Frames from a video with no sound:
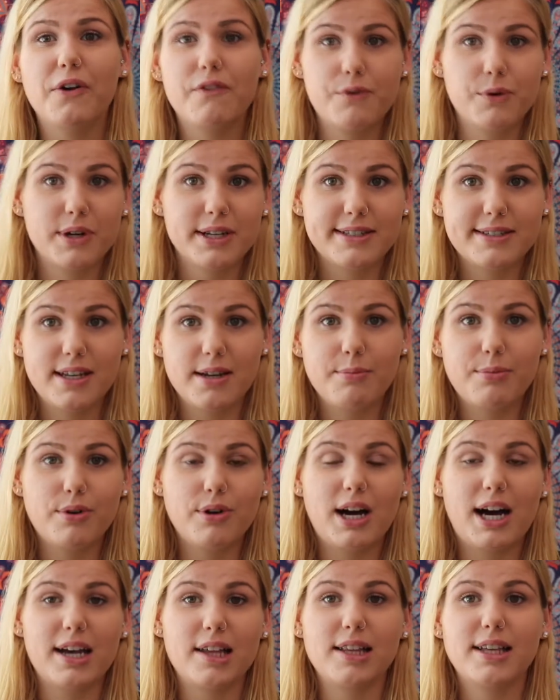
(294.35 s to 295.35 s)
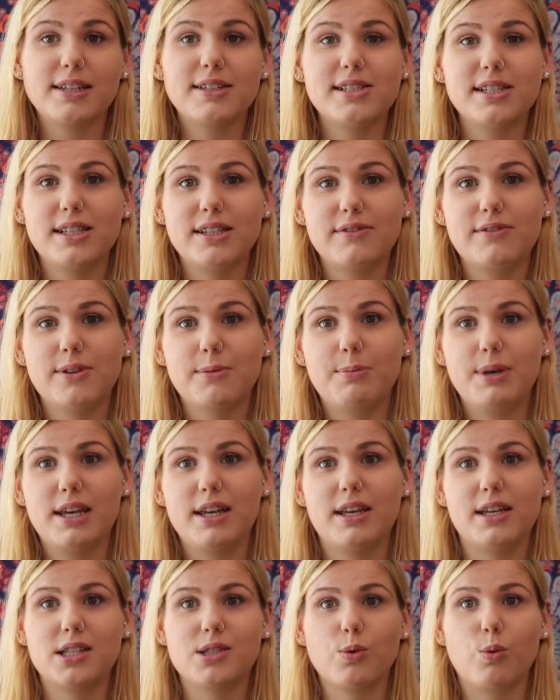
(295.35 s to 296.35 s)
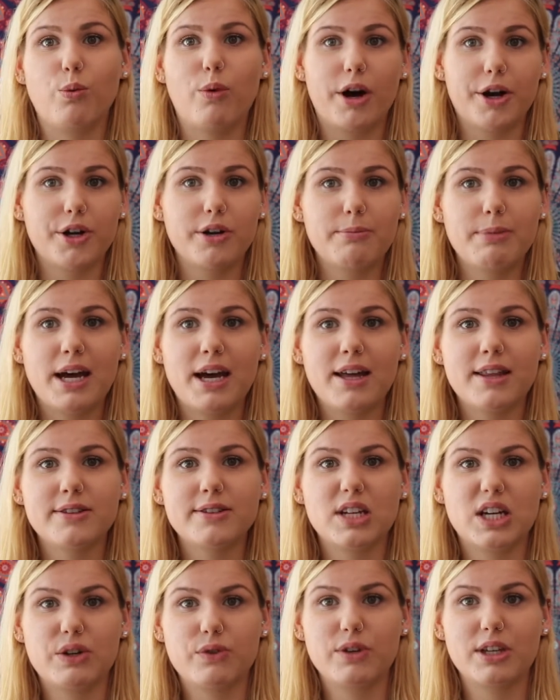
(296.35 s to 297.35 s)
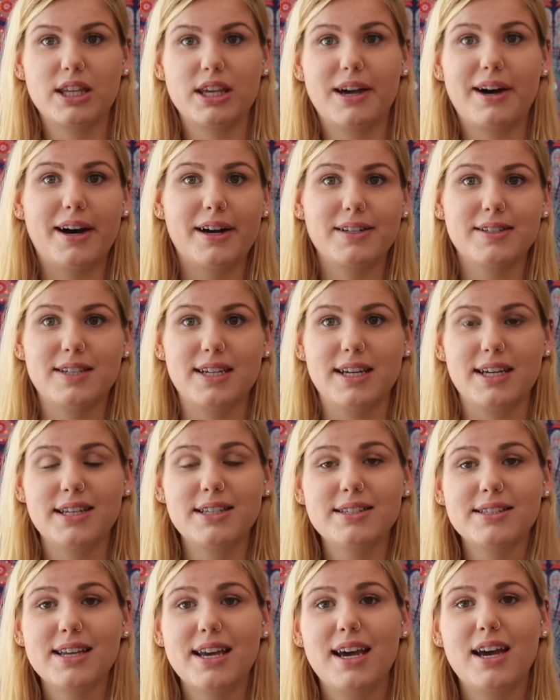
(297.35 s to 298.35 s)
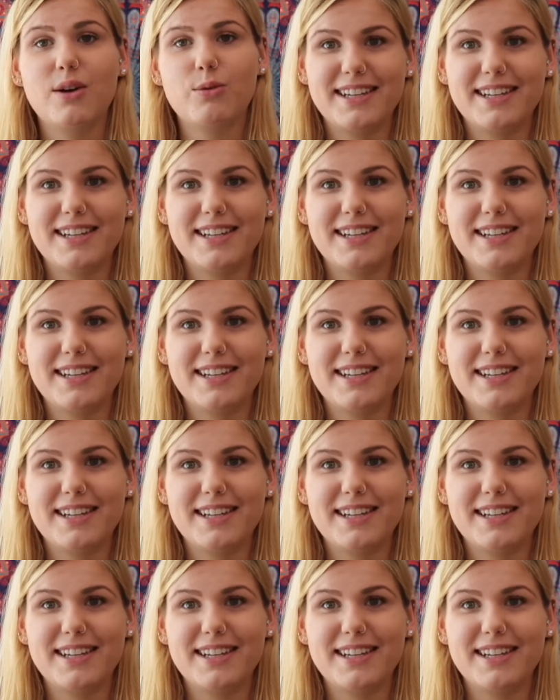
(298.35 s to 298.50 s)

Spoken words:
For example, I like to give the pigs water baths on really hot days.